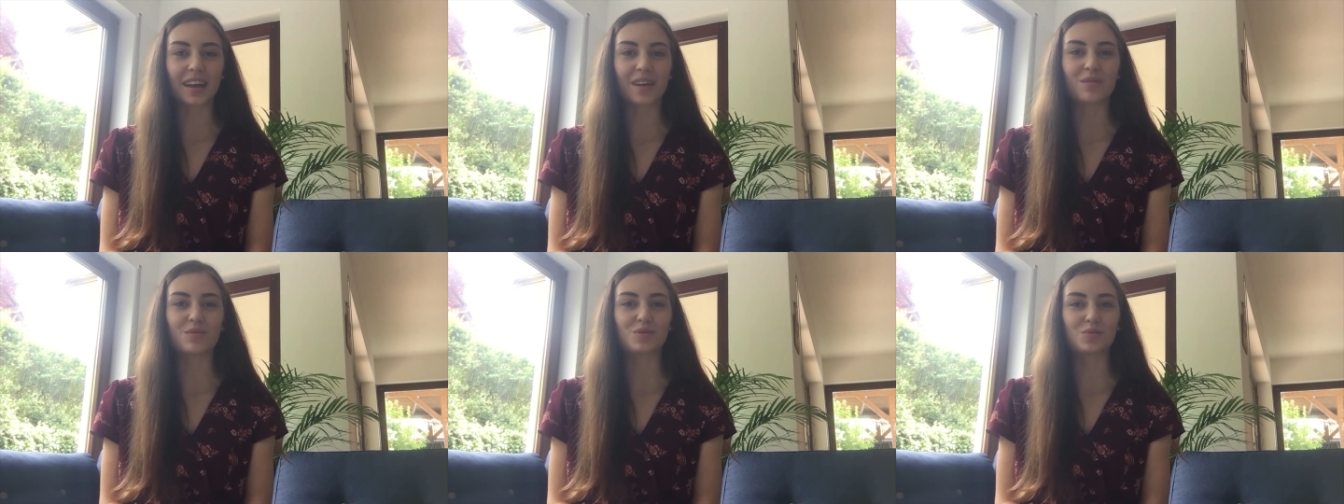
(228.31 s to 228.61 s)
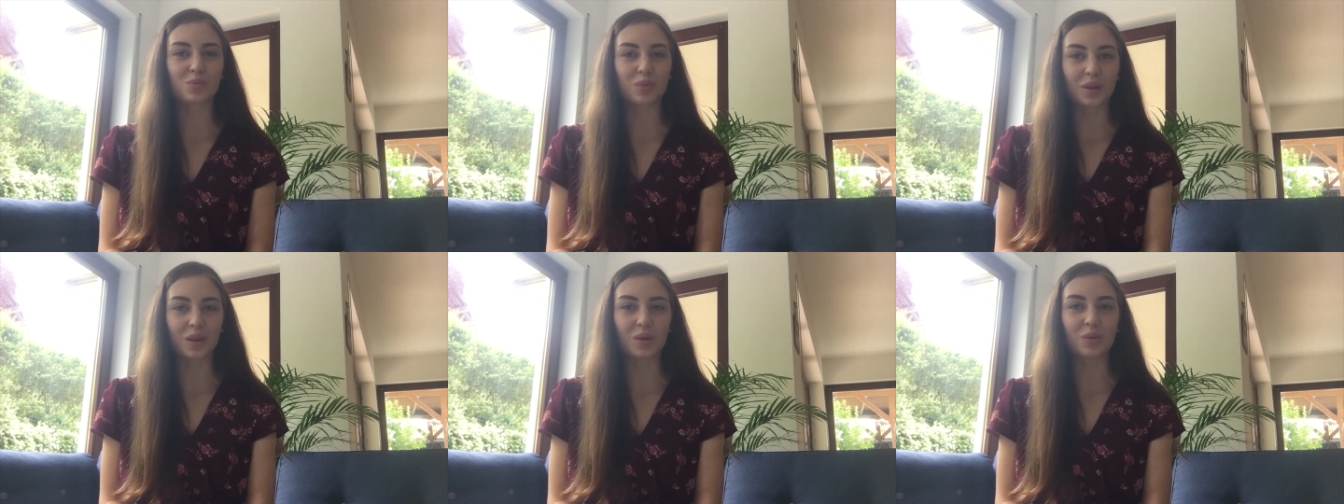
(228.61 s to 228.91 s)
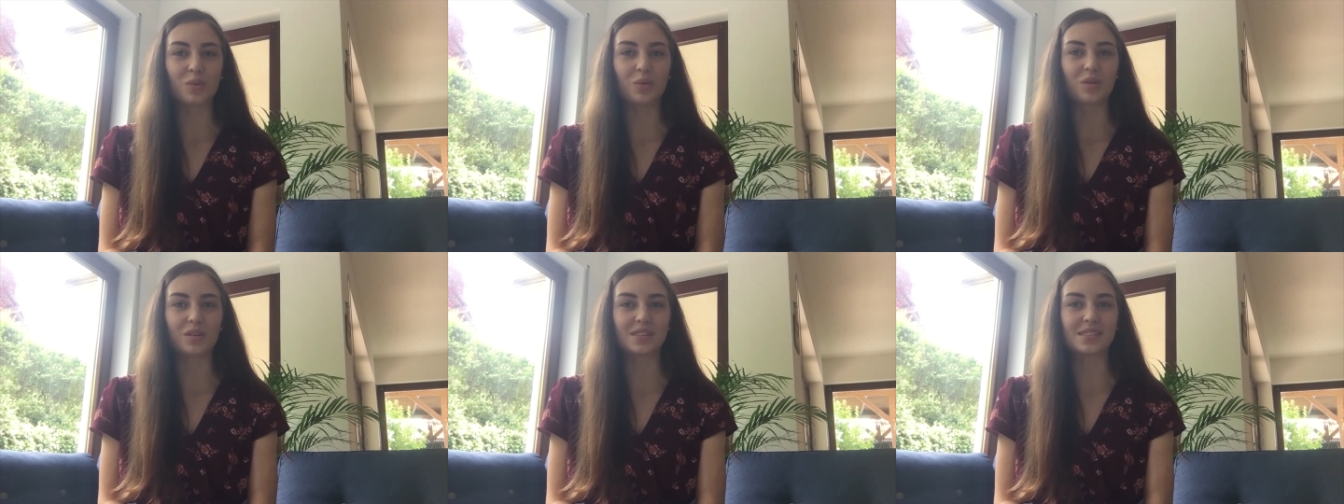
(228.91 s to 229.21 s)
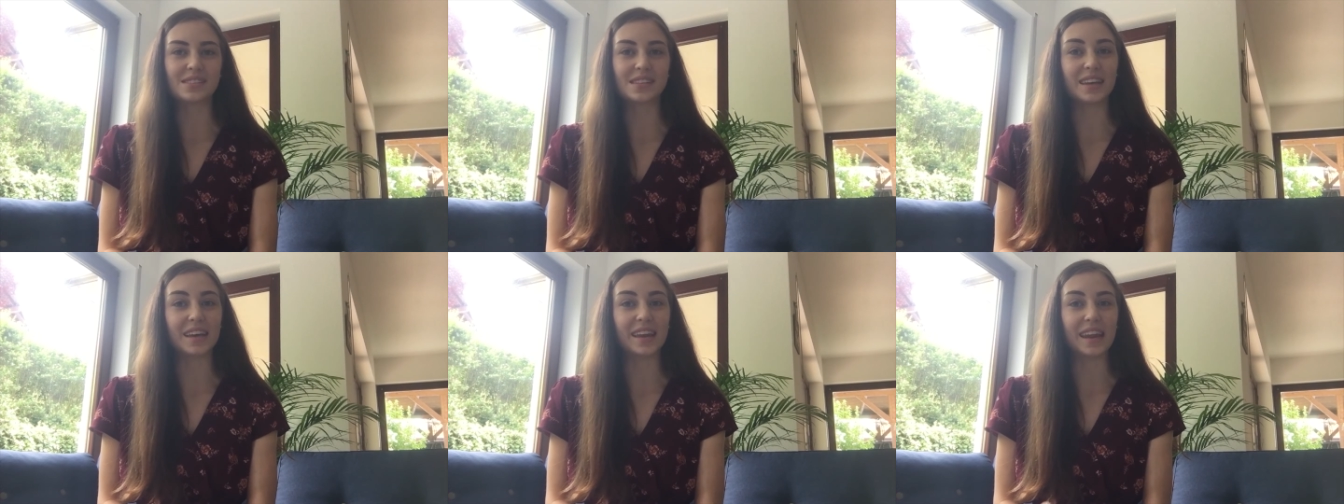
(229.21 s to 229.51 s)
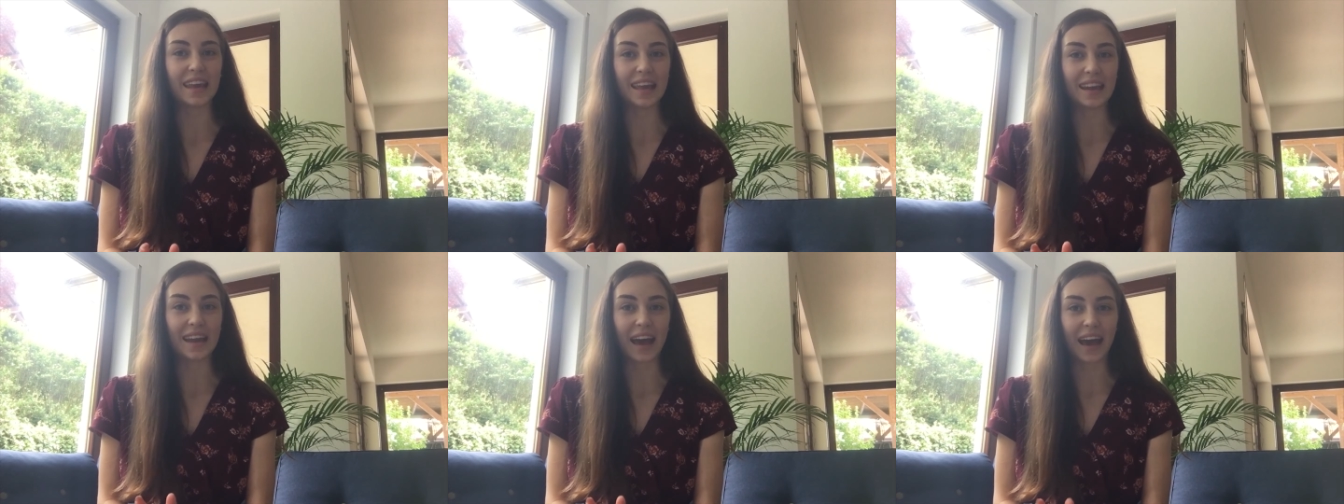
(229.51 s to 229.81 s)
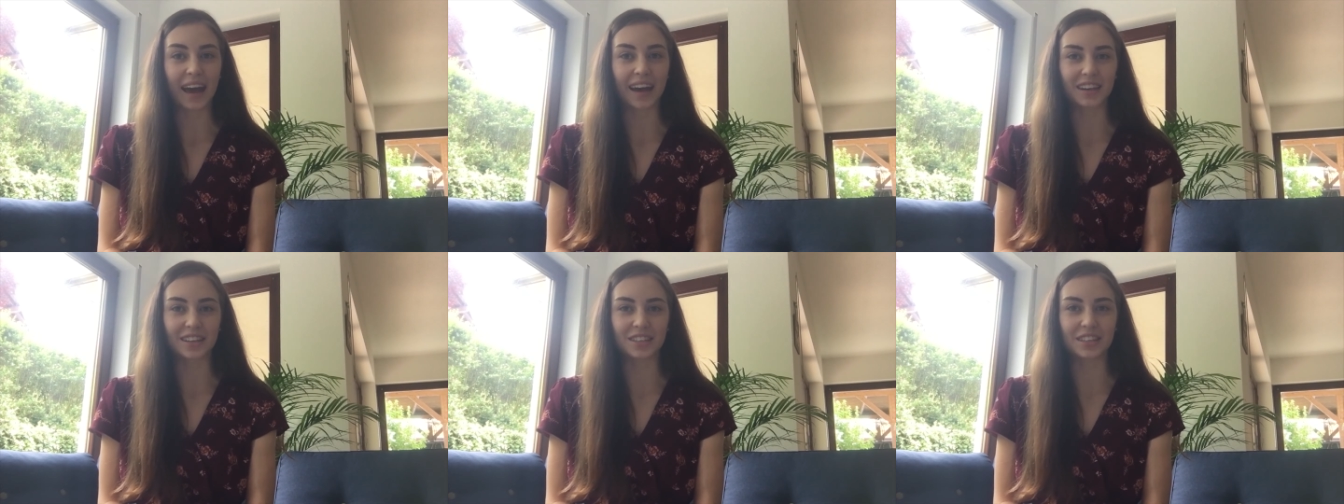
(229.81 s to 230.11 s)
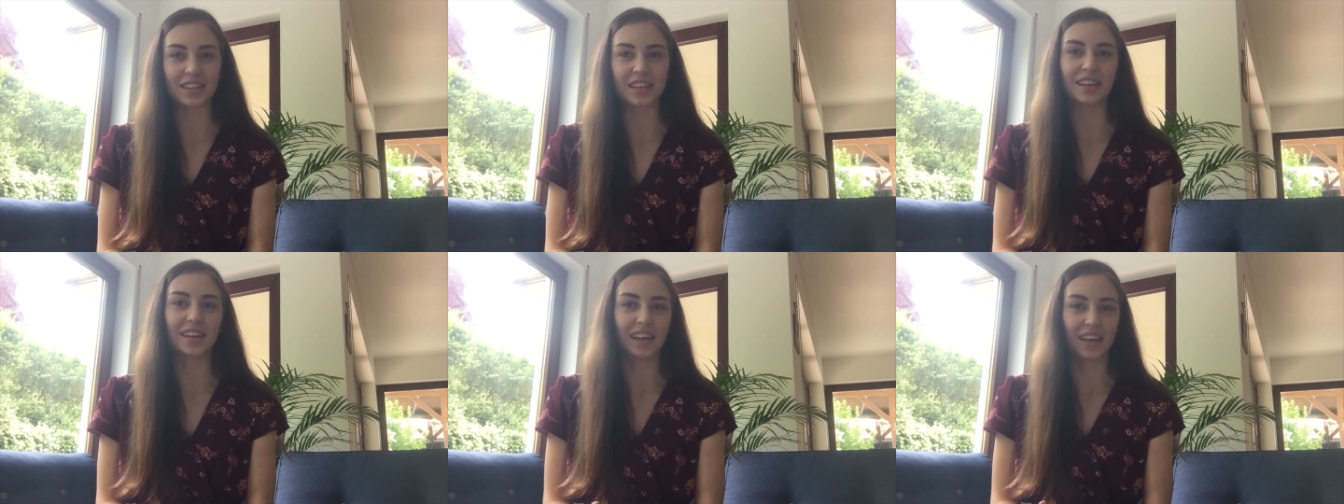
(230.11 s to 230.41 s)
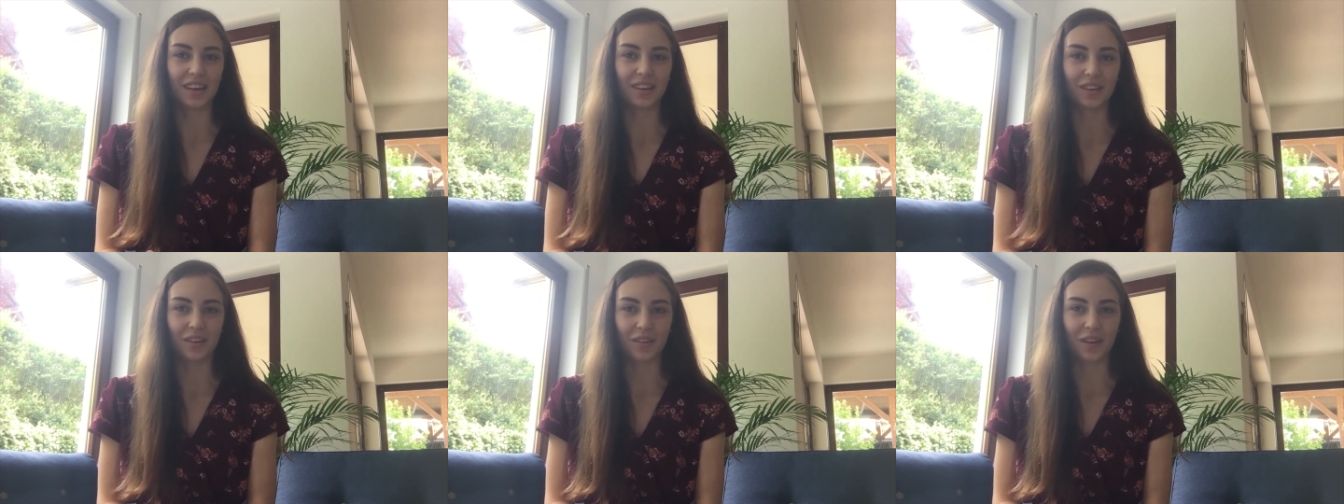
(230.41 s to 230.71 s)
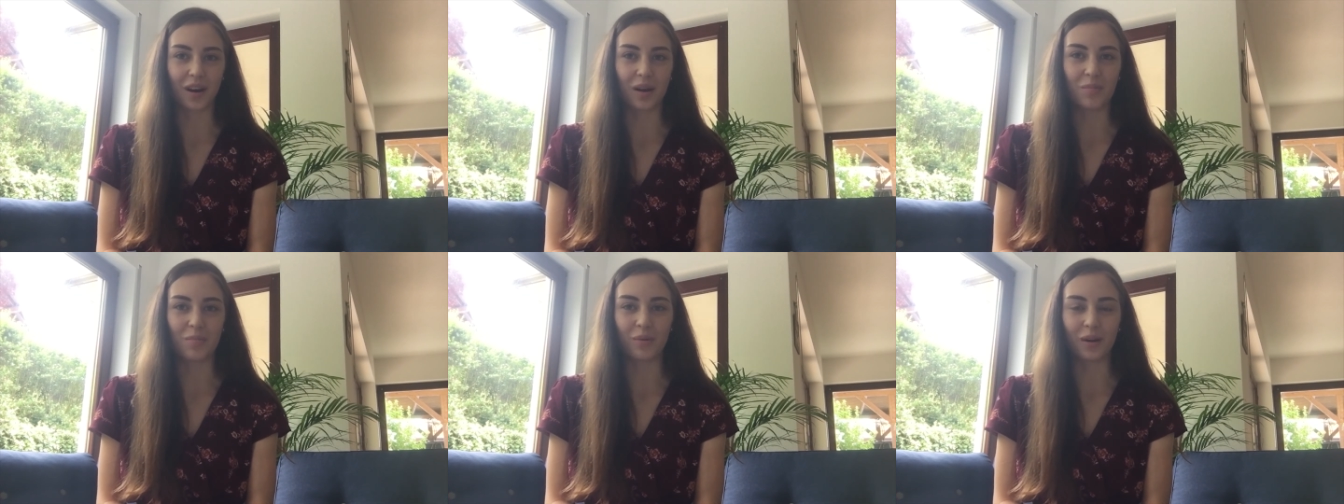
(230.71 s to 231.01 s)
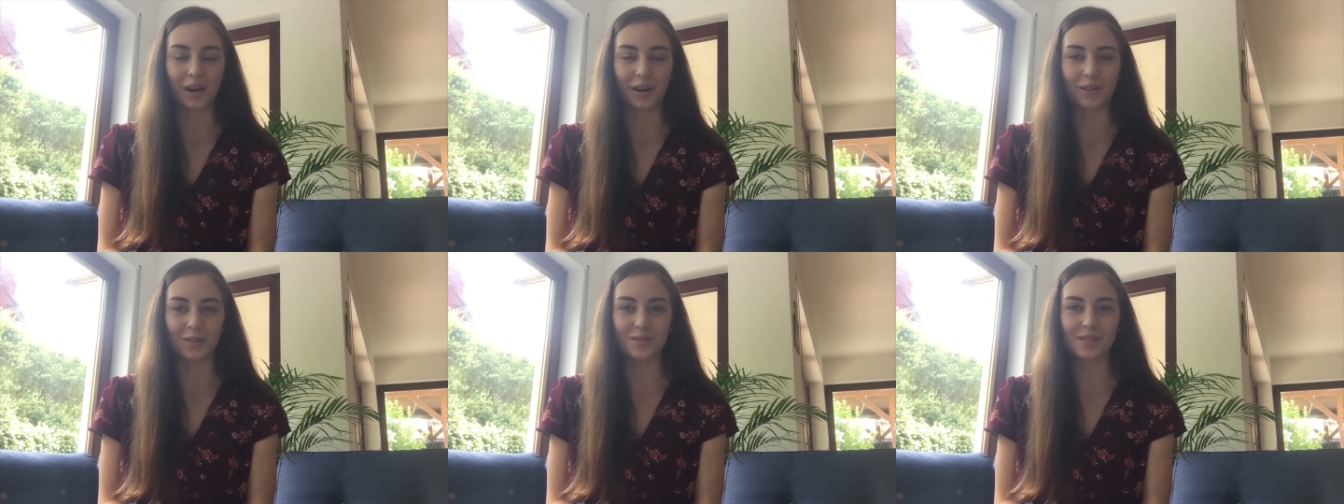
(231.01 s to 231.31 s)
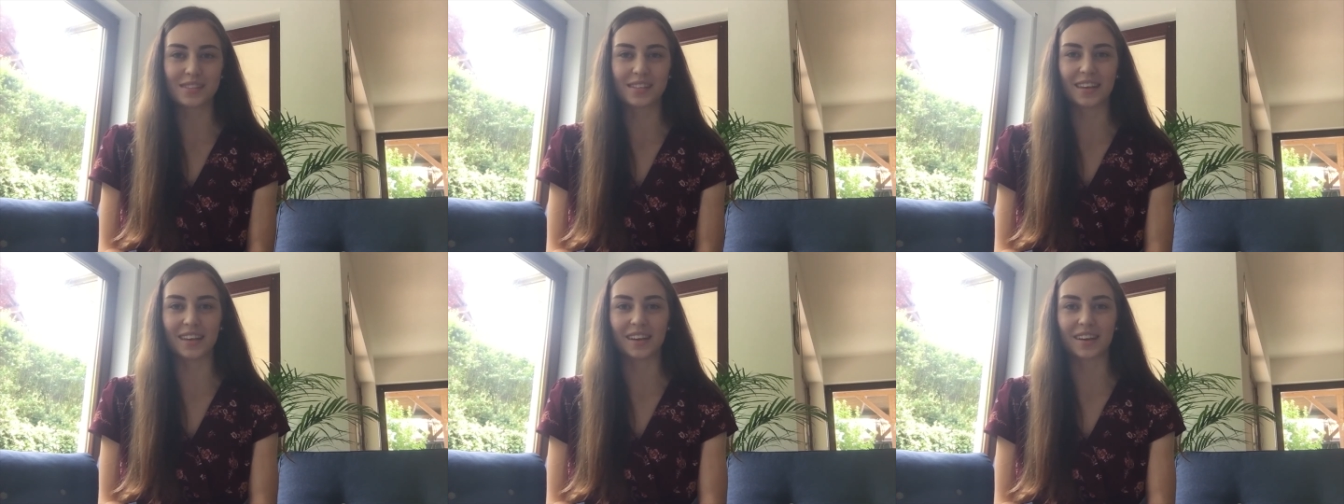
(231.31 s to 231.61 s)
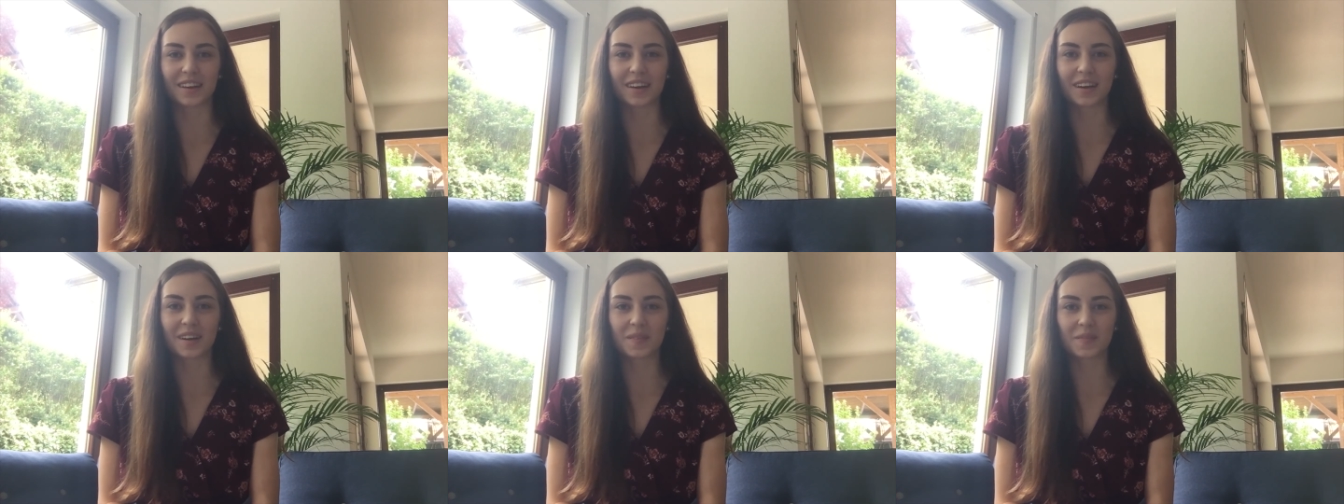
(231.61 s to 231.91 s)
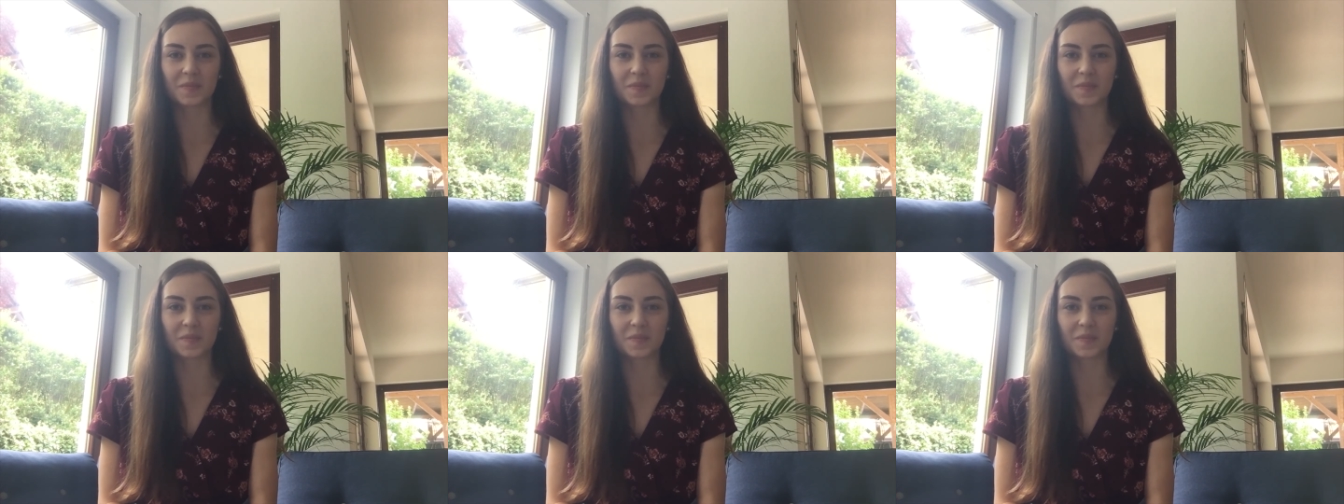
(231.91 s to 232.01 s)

It was really cool to see it in action in Europe while I was here.